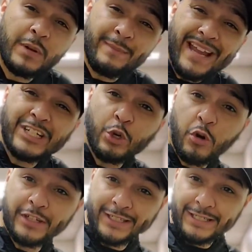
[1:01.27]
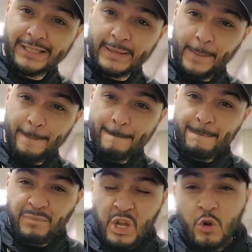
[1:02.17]
we make choices
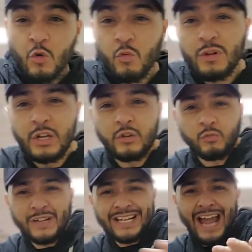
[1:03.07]
we, we